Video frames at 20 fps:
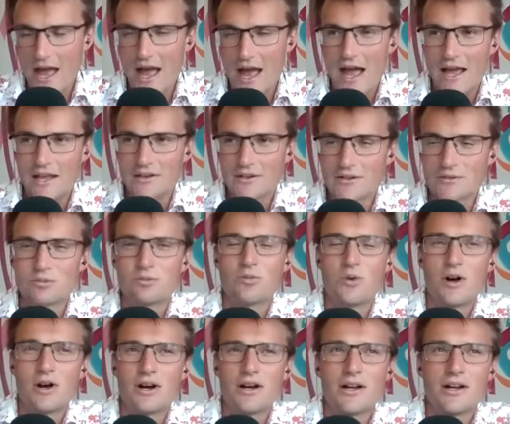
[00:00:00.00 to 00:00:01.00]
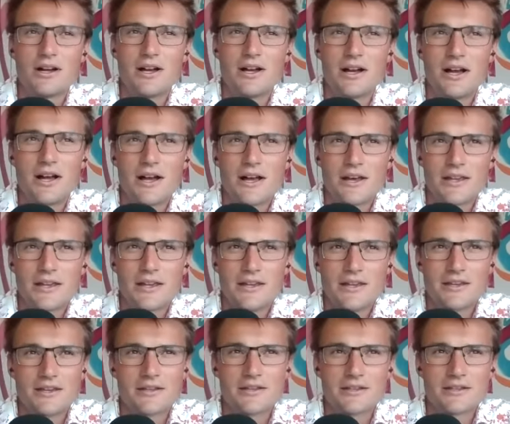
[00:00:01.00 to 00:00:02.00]
And what
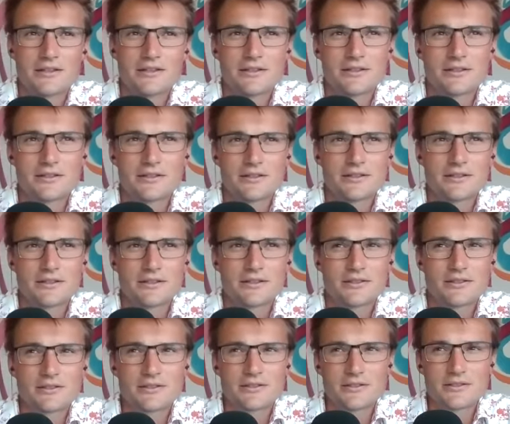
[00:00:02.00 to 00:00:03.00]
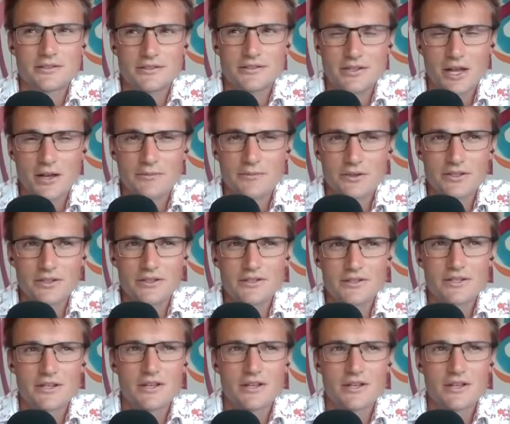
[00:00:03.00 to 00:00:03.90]
I discovered